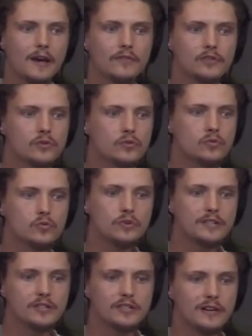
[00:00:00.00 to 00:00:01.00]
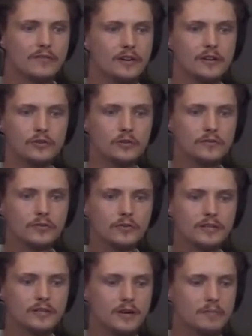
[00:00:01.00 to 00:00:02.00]
have to necessarily do
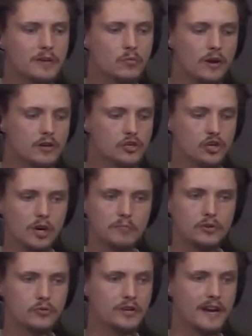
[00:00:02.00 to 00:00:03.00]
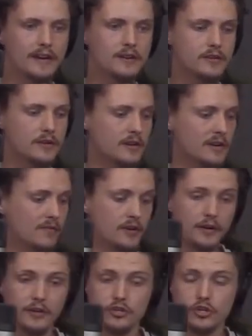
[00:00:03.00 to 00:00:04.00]
for it. I mean, one job could end and here
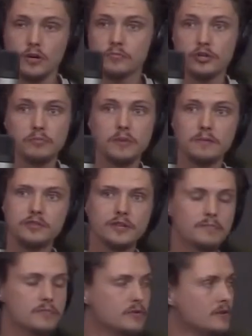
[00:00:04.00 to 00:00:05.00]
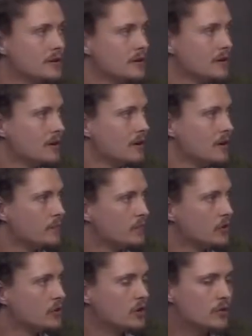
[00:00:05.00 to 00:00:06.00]
another job just pops up.
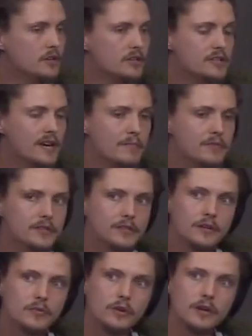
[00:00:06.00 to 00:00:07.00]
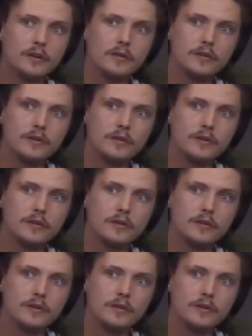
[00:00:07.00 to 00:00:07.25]
You know, it just That's, happens that way.